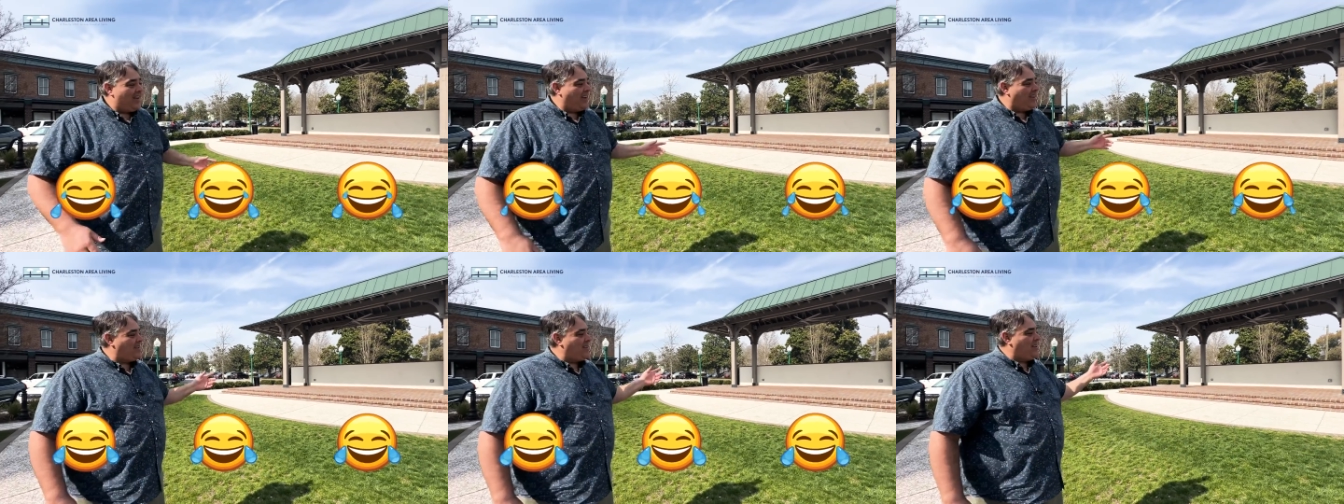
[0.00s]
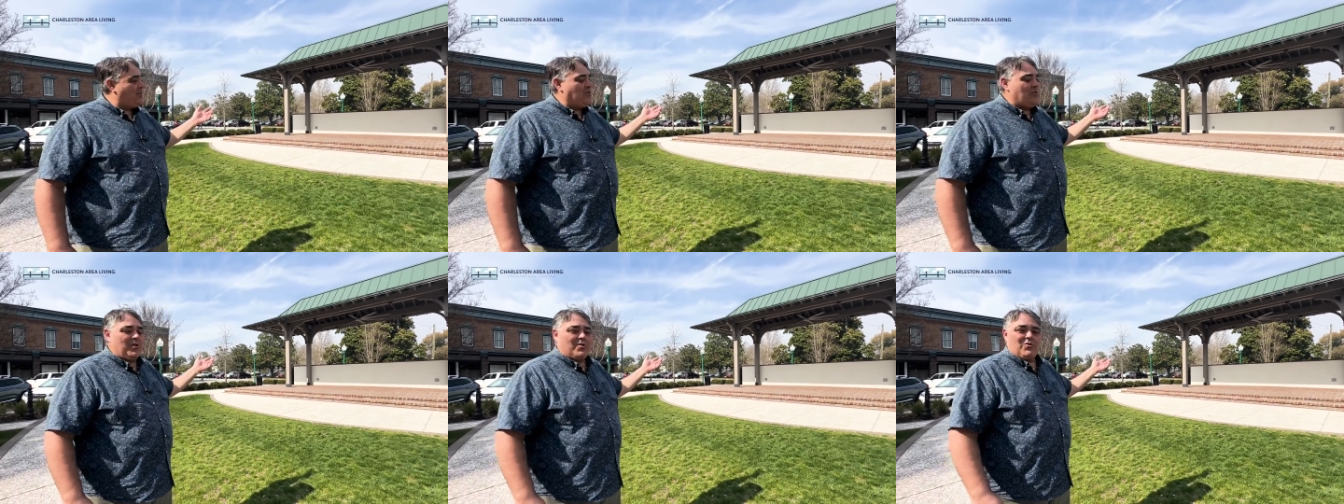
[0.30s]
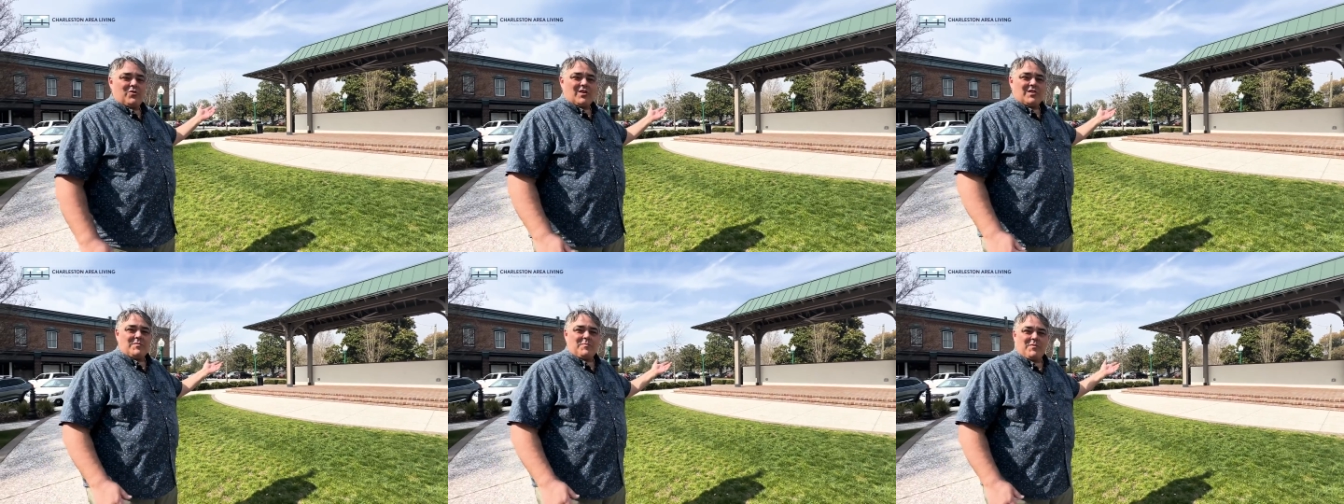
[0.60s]
They do a
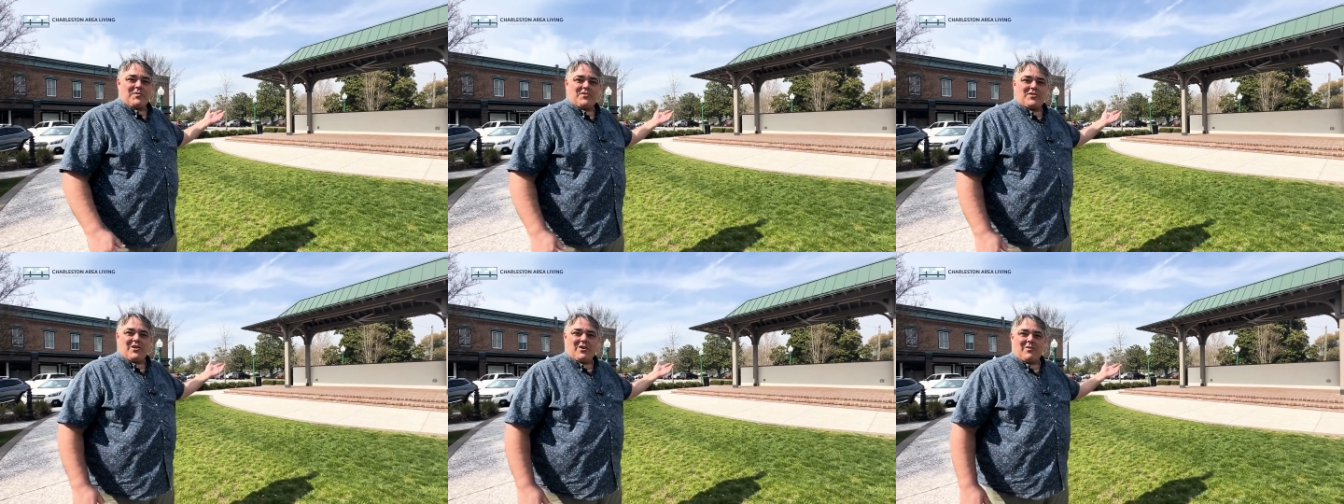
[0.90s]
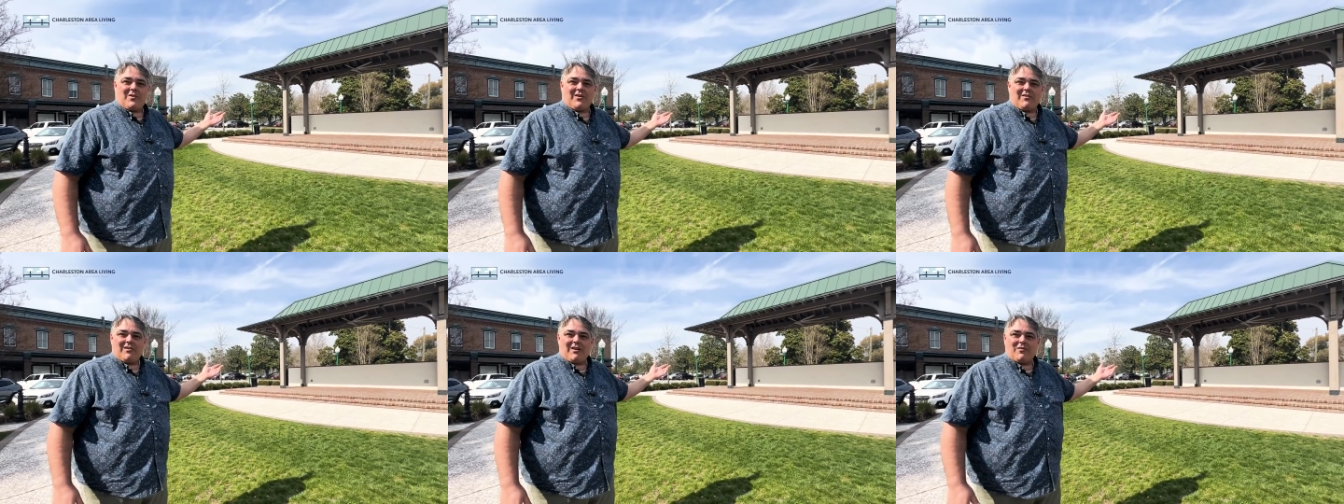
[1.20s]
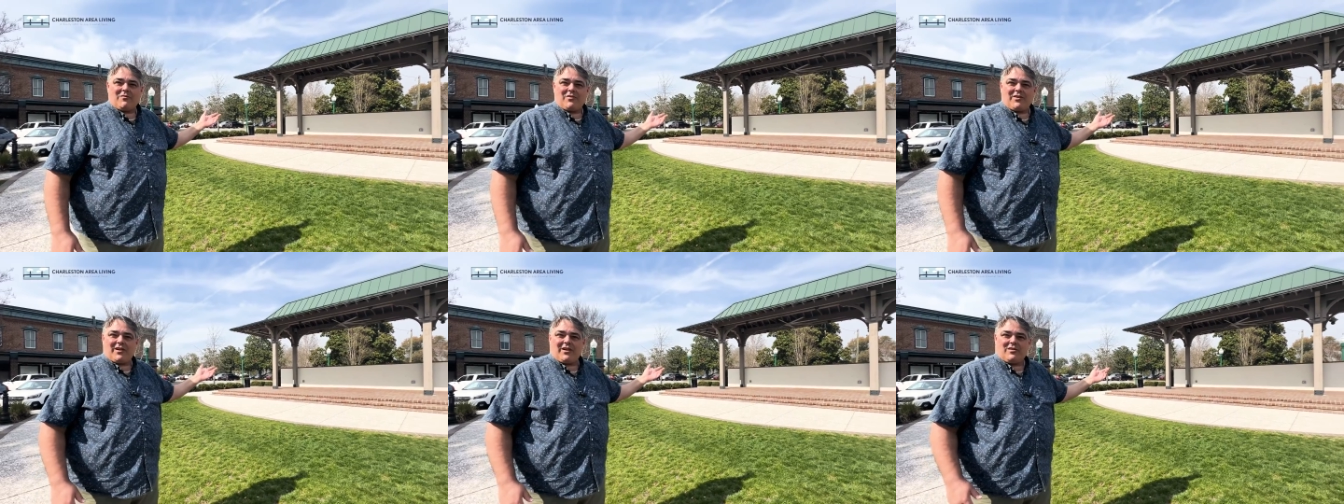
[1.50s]
Christmas show here
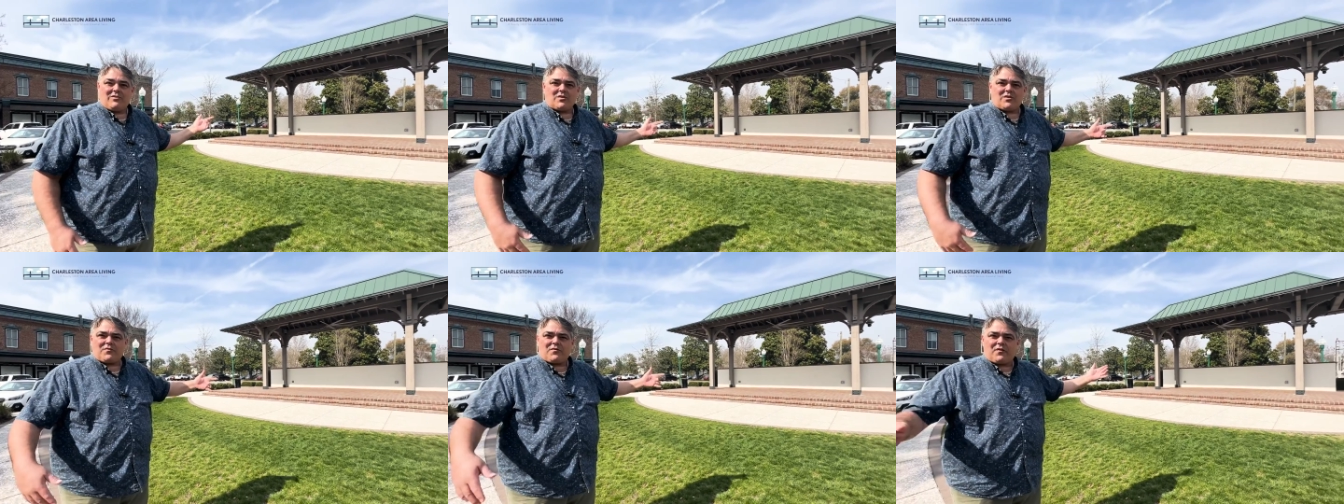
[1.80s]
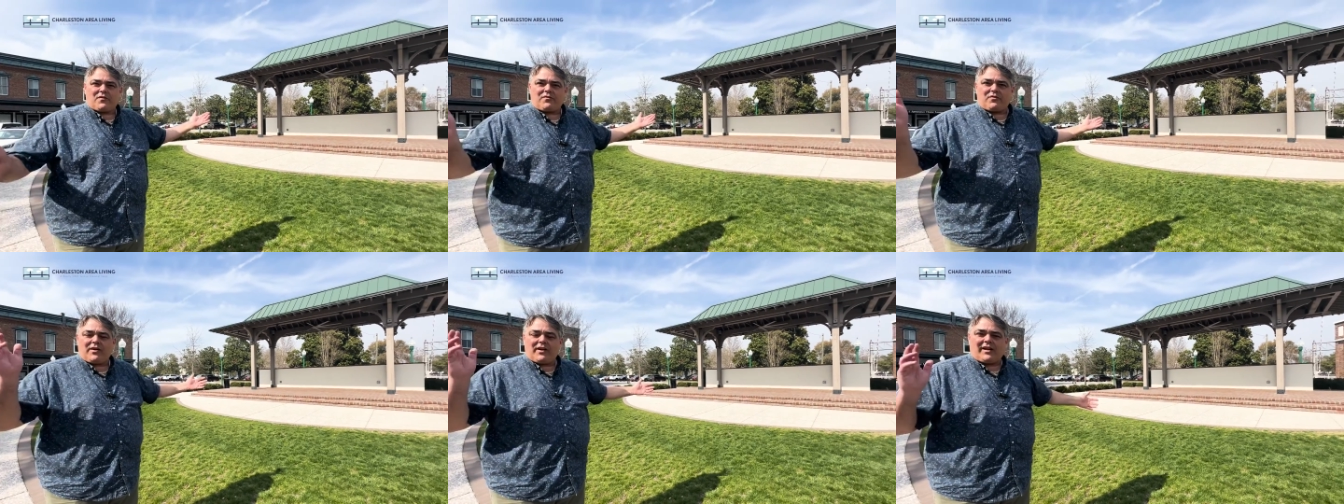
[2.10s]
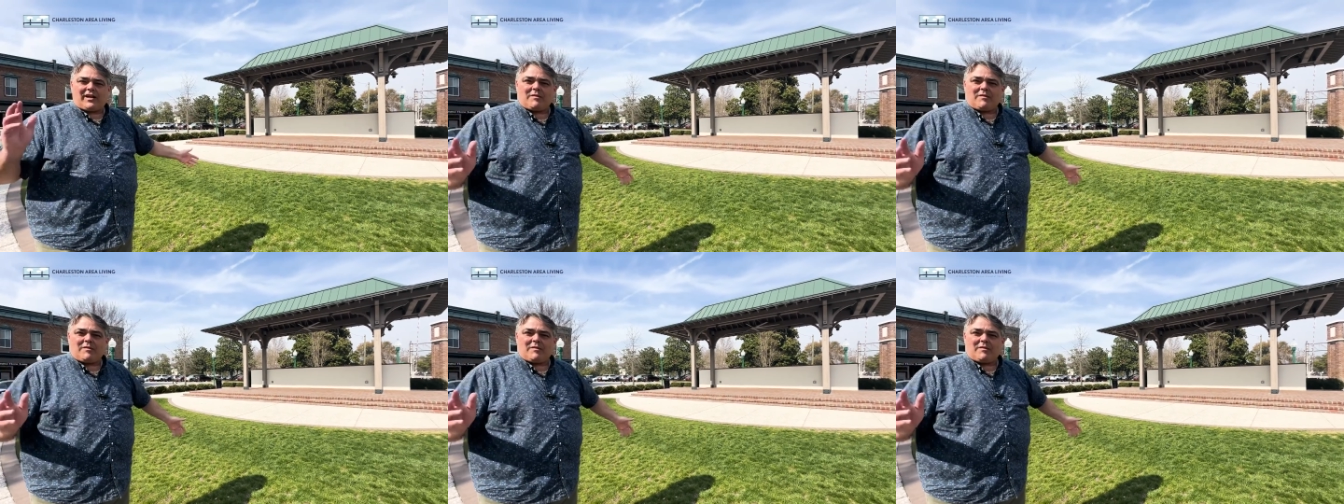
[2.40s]
every year, just for free.